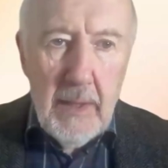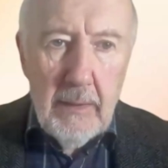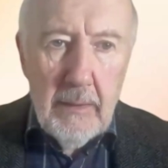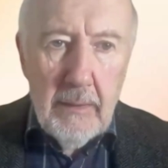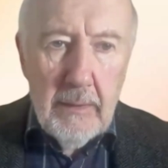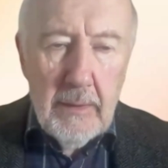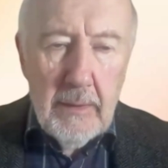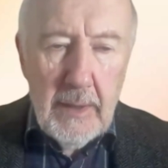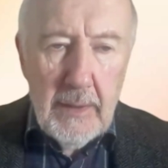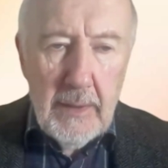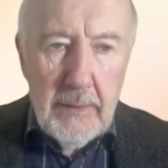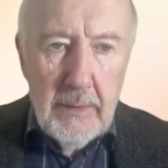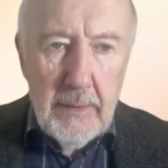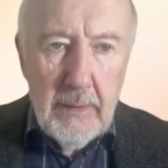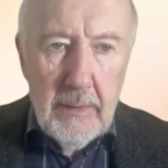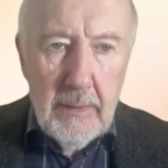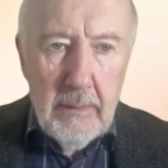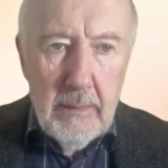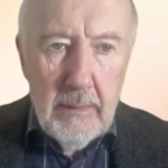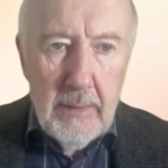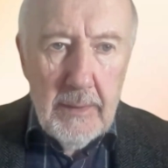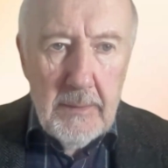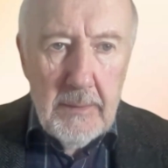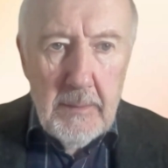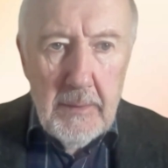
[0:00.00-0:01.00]
I could ask
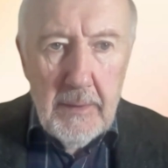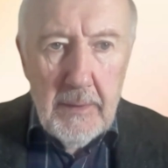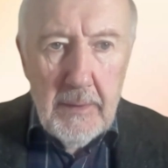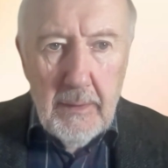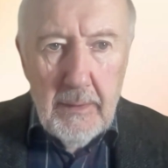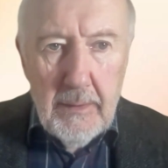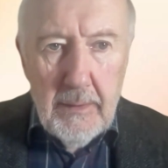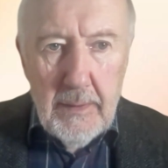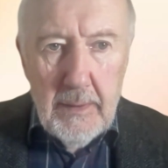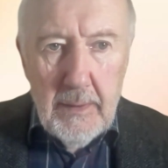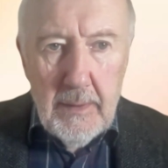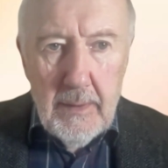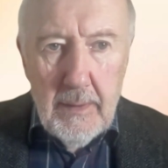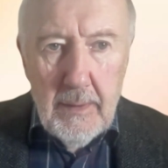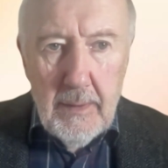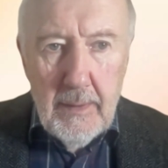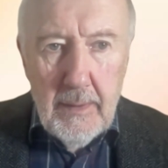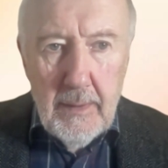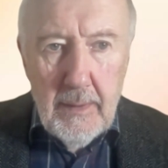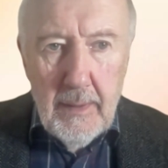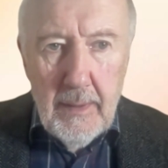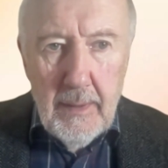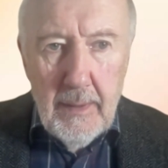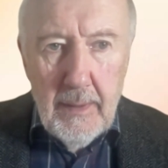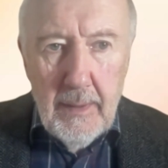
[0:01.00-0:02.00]
you, Elizabeth, because
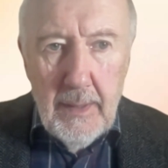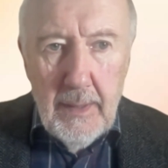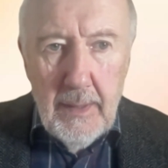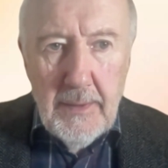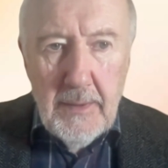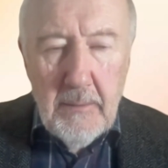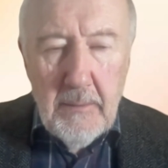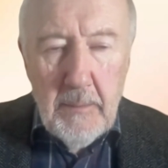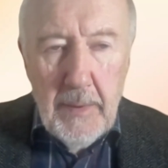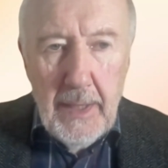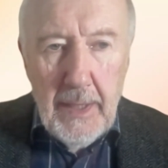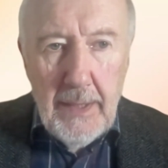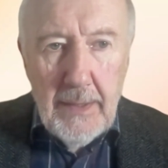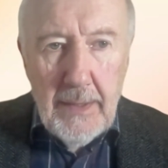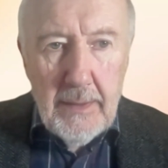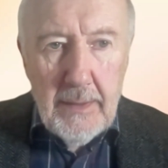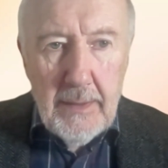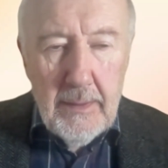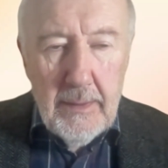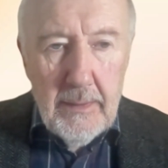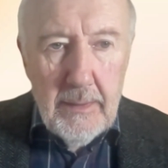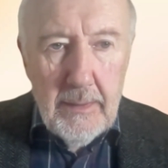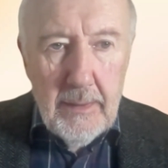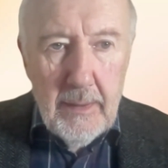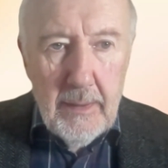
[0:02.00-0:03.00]
I
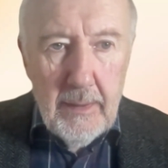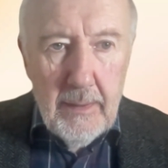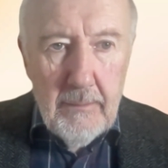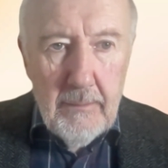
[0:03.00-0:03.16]
debated